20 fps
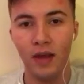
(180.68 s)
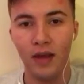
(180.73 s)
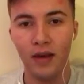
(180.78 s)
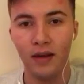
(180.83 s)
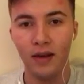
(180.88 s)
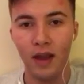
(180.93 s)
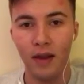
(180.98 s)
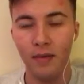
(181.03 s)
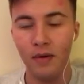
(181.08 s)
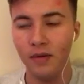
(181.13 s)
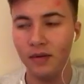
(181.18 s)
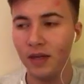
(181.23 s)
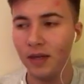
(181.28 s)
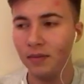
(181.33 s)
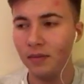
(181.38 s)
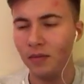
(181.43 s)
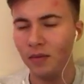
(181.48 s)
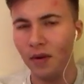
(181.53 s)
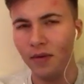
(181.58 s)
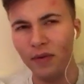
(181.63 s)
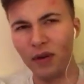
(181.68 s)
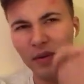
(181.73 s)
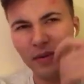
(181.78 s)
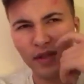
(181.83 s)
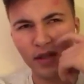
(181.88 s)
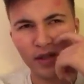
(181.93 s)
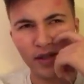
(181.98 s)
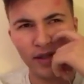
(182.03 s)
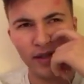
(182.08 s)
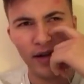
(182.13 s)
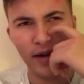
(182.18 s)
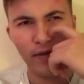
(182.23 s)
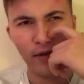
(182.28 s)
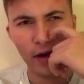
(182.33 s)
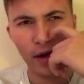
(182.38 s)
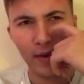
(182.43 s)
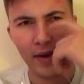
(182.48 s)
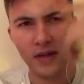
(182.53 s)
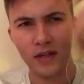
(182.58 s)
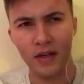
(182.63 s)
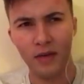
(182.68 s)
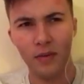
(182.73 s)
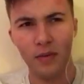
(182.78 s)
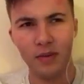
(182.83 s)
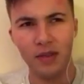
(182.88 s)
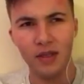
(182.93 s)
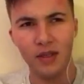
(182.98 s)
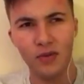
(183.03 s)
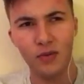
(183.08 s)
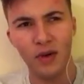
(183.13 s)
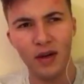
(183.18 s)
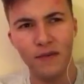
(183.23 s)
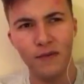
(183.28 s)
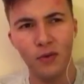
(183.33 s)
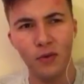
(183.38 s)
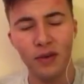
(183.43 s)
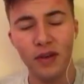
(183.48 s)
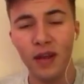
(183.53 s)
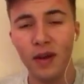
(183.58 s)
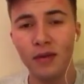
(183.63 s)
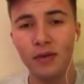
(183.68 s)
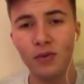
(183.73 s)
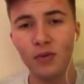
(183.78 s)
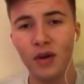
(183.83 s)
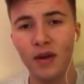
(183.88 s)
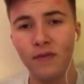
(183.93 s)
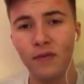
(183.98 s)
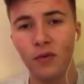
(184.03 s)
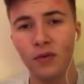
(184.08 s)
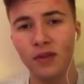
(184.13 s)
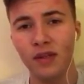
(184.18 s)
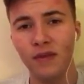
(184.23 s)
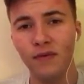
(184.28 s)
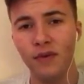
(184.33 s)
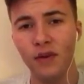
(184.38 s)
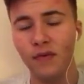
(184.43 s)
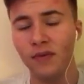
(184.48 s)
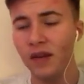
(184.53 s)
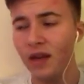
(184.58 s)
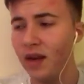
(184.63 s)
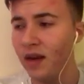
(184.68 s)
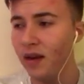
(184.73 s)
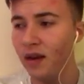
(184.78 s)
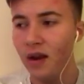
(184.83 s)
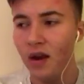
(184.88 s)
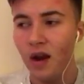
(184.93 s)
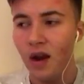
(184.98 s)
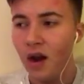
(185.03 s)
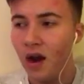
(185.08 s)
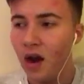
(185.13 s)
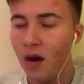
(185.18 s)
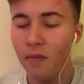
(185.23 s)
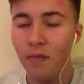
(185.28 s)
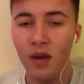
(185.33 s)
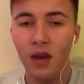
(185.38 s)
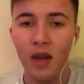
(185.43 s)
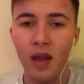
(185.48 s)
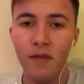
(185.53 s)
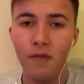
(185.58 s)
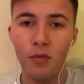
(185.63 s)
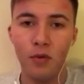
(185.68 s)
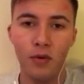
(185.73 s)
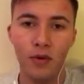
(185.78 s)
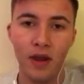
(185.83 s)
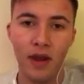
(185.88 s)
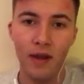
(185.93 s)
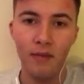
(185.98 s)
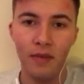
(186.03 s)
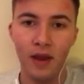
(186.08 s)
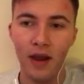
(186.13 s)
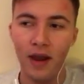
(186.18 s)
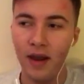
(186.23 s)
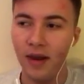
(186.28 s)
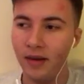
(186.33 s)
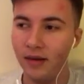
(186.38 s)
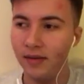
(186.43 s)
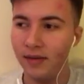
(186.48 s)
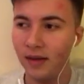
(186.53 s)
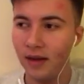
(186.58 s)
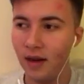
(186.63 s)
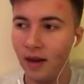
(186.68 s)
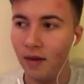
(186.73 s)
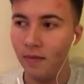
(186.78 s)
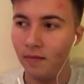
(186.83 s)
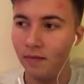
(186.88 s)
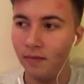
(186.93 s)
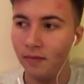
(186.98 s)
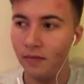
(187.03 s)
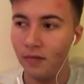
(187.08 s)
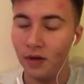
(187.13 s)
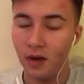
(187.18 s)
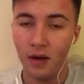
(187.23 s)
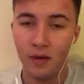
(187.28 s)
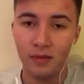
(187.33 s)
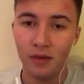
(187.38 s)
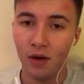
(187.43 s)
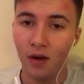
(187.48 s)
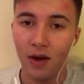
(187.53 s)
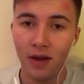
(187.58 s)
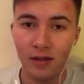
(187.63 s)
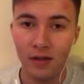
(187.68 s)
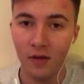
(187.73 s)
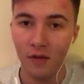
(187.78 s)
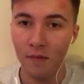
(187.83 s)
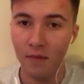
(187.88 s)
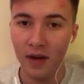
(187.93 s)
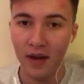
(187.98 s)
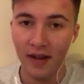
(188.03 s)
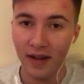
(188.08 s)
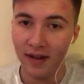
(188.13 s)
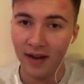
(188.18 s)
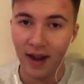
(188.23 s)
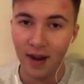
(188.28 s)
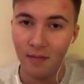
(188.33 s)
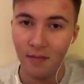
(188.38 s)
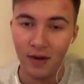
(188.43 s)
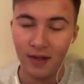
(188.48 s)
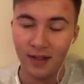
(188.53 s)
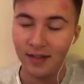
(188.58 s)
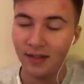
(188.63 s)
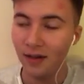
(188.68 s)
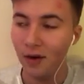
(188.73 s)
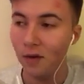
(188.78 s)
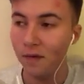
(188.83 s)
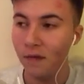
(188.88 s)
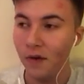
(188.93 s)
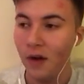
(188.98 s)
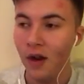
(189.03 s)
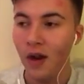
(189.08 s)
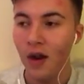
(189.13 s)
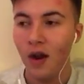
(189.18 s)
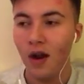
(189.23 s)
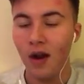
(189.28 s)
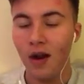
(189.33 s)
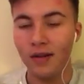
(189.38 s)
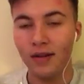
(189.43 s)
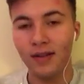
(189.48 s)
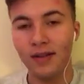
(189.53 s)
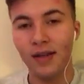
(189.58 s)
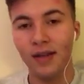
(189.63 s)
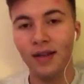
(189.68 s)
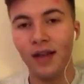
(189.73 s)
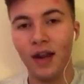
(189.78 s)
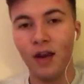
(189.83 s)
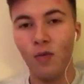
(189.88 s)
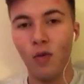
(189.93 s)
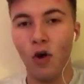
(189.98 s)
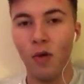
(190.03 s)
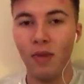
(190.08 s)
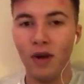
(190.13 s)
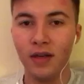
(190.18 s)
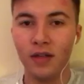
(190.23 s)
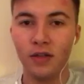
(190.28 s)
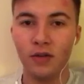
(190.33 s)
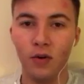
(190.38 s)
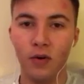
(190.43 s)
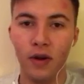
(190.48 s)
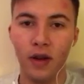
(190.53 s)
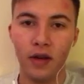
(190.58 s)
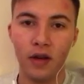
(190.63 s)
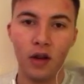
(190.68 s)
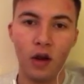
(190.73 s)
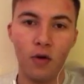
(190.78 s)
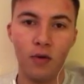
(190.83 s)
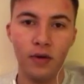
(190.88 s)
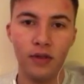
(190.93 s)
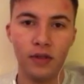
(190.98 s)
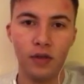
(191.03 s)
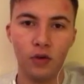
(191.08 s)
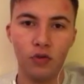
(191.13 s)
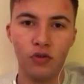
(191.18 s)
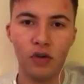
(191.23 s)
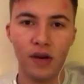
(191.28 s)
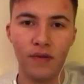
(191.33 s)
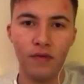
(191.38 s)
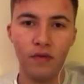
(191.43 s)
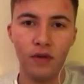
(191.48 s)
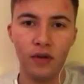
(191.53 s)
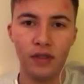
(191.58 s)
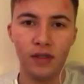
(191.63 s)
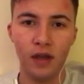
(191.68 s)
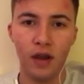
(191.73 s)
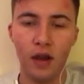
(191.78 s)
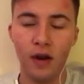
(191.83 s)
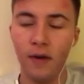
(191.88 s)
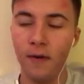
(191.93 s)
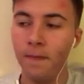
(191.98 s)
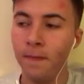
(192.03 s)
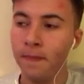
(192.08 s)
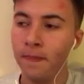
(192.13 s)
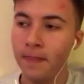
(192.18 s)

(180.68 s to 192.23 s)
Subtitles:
that game. I think it was just a year ago actually. What was it? 24? Yeah, it was 2014-15. Unbelievable game that. And I'm delighted to have been at the game myself to see Danny Welbeck score that goal on his Old Trafford return.